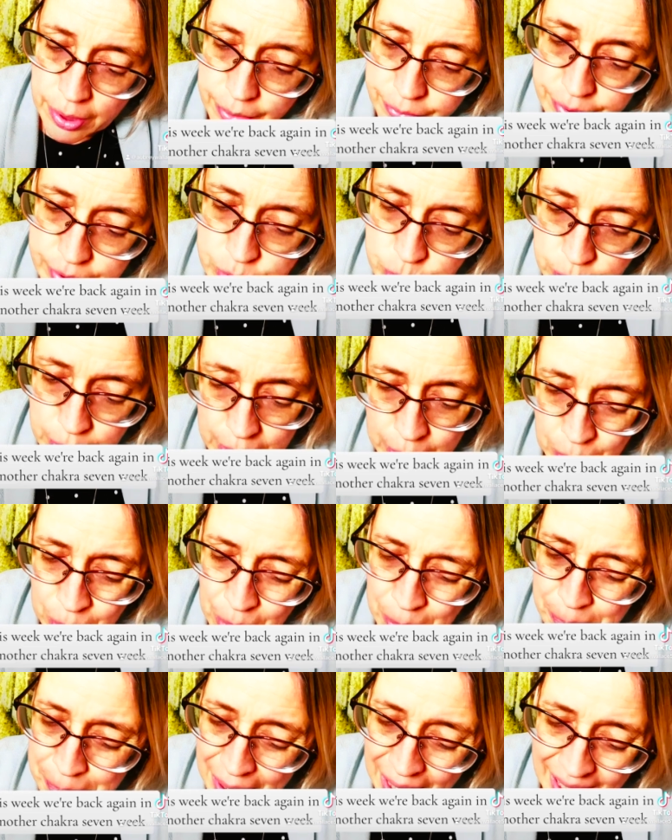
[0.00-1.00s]
This week we're
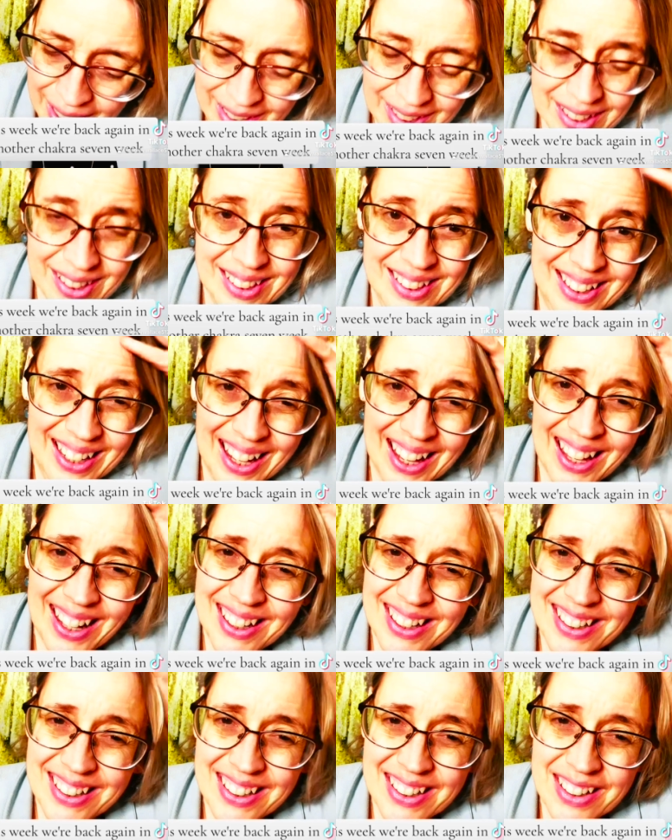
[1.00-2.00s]
back again
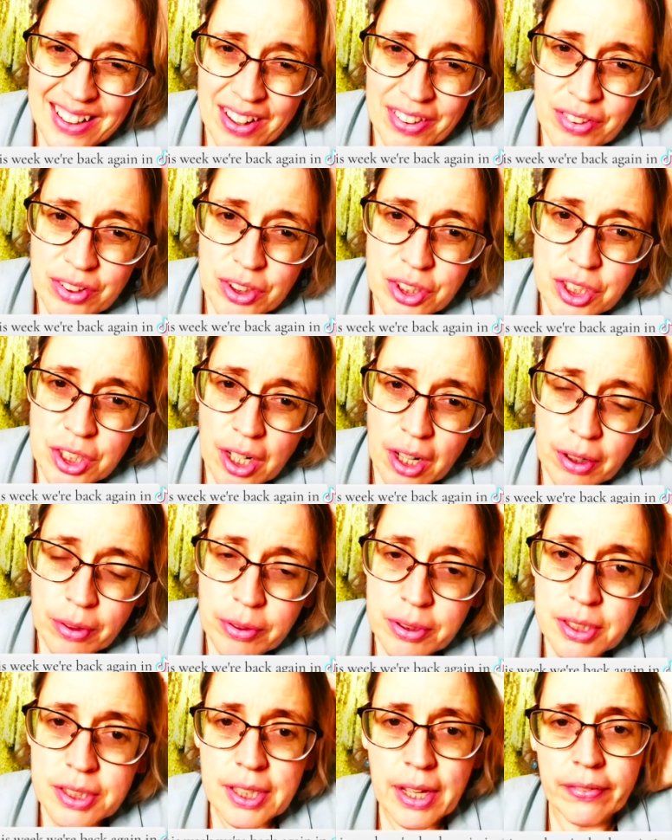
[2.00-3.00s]
in another
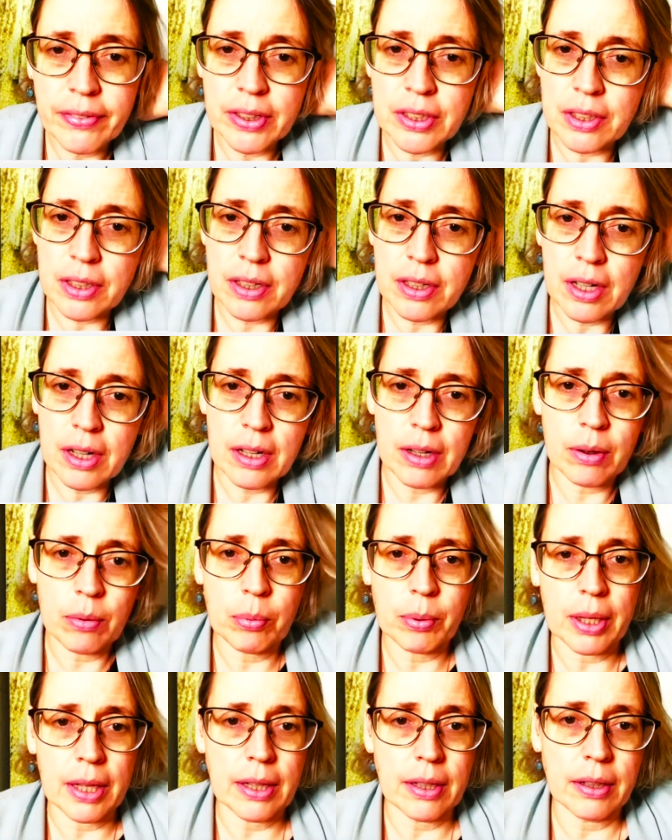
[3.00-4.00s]
Chakra 7 uh,
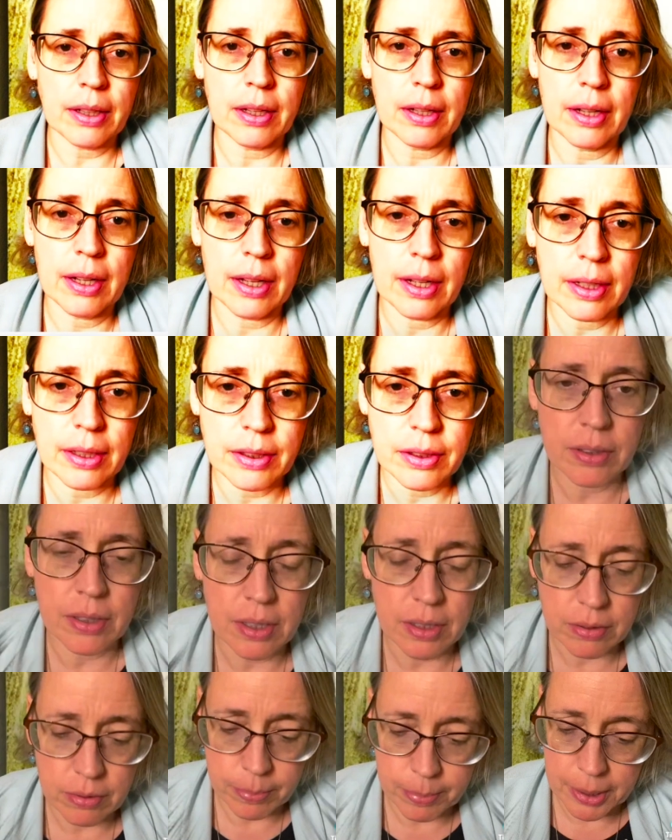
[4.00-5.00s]
week. Uh,
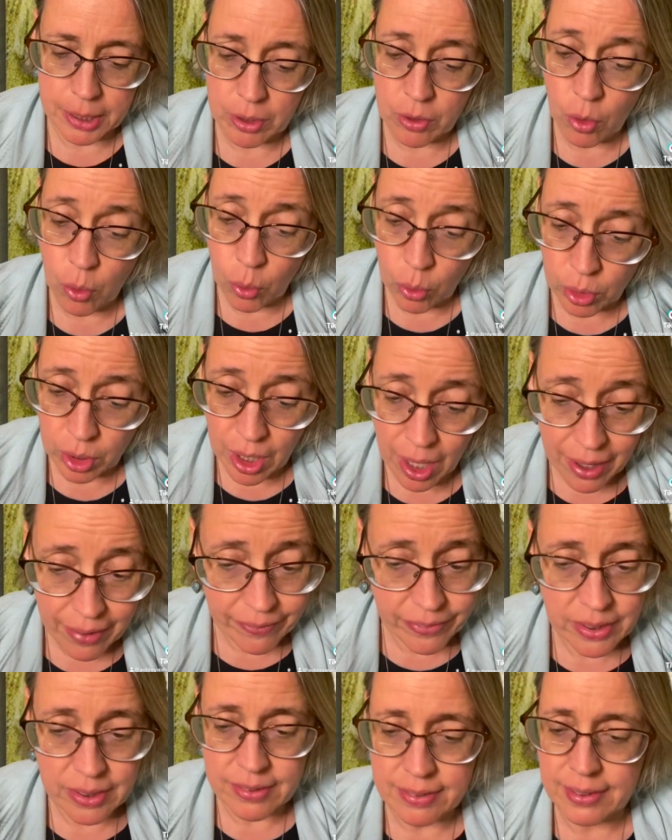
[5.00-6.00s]
there have been a whole lot of
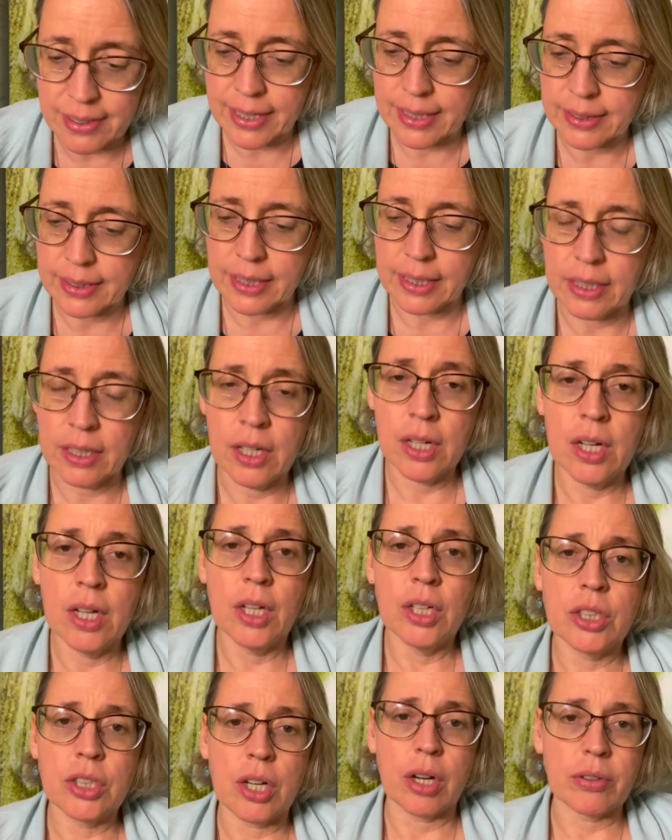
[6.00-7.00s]
these lately.
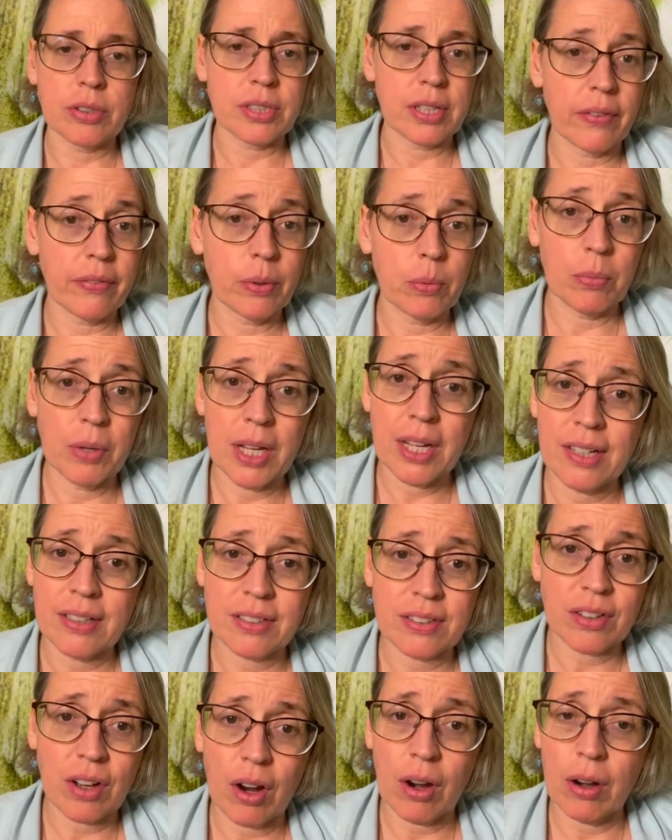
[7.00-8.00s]
Chakra 7
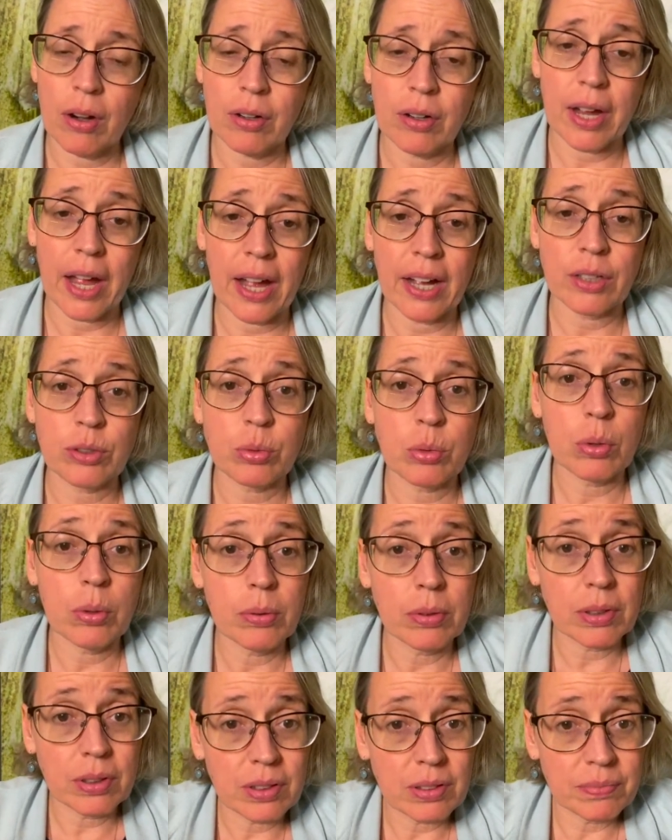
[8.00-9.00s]
weeks are
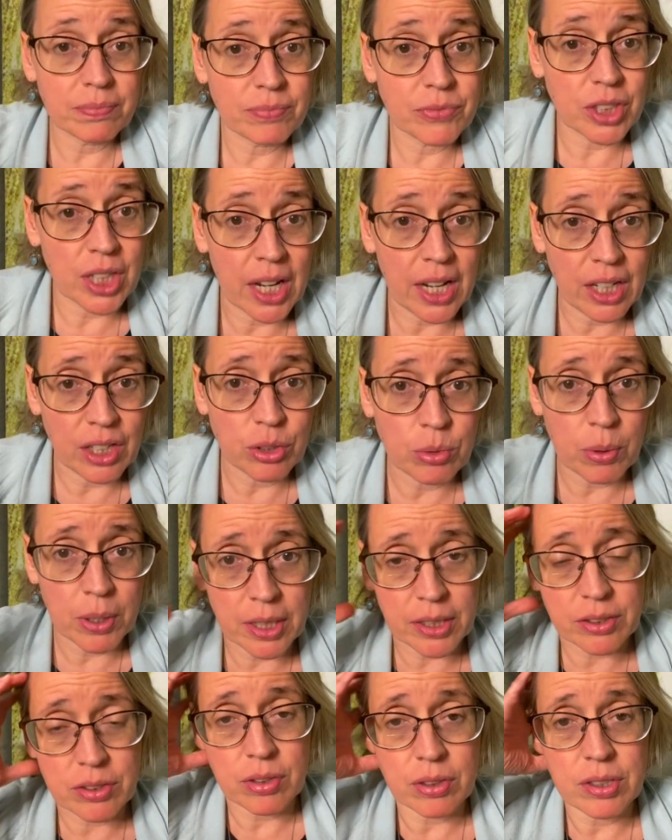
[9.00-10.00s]
actual change
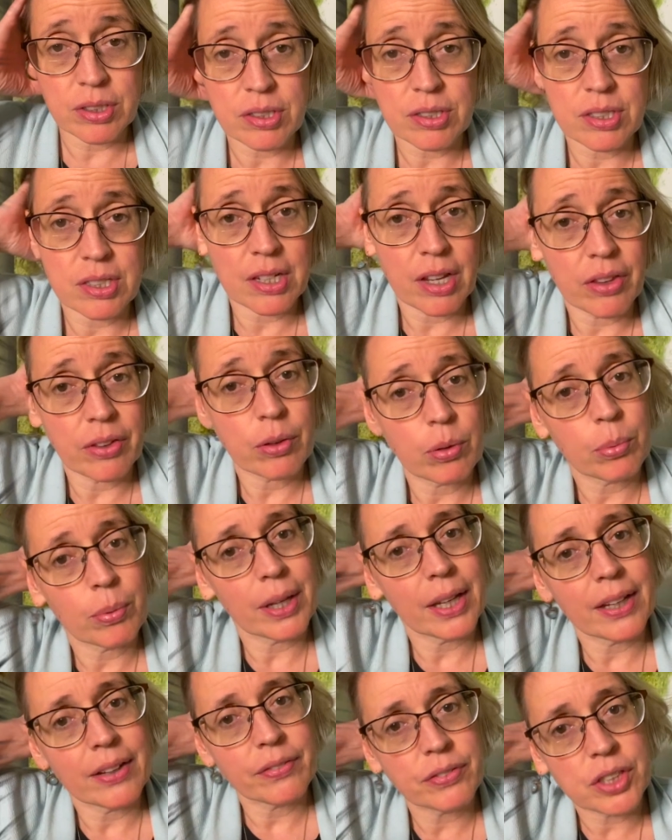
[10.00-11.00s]
weeks, so this is another
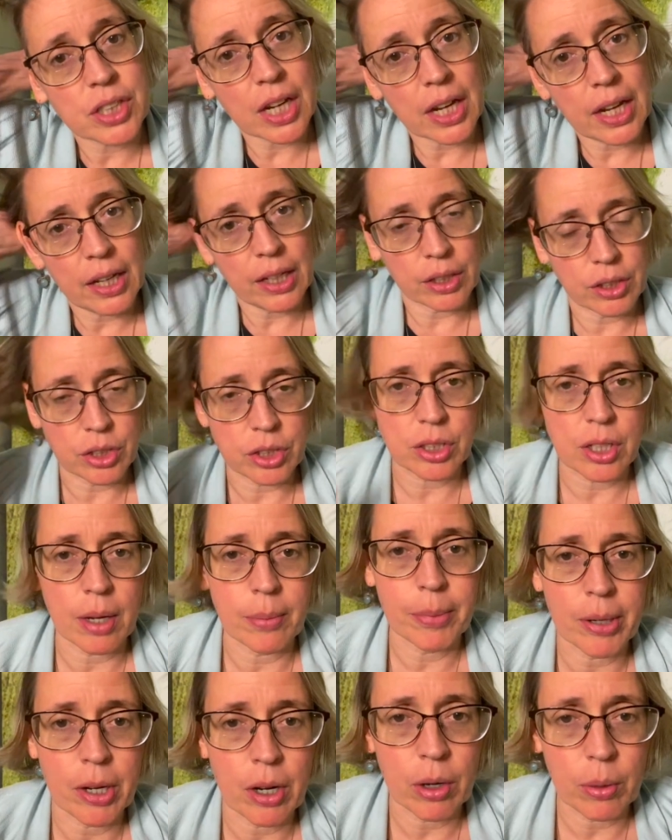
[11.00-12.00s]
week of change
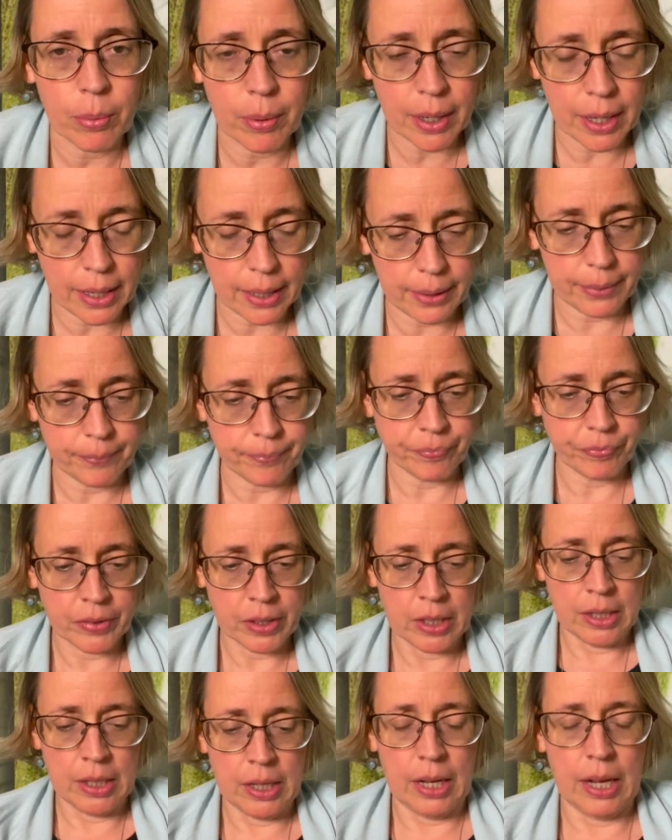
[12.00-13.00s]
coming our way
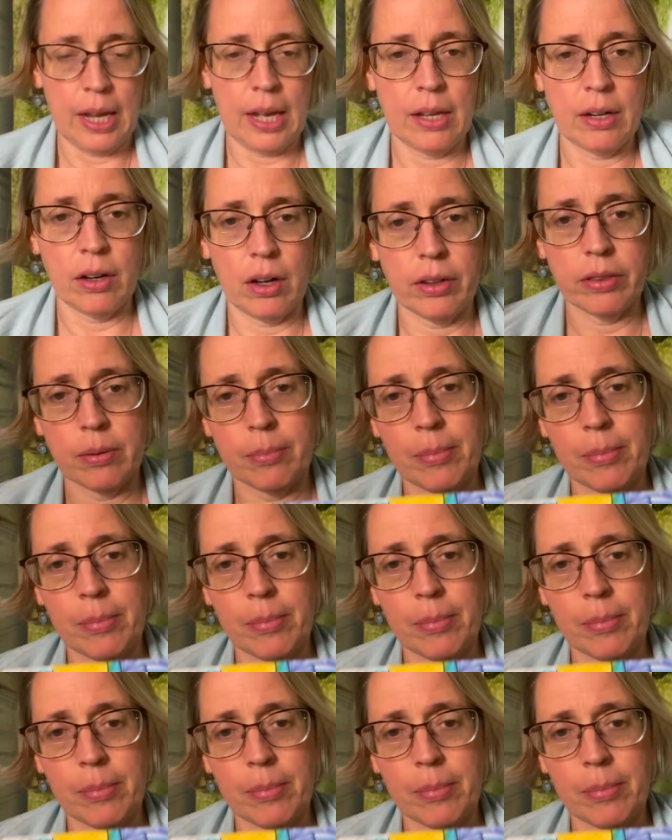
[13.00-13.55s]
and on the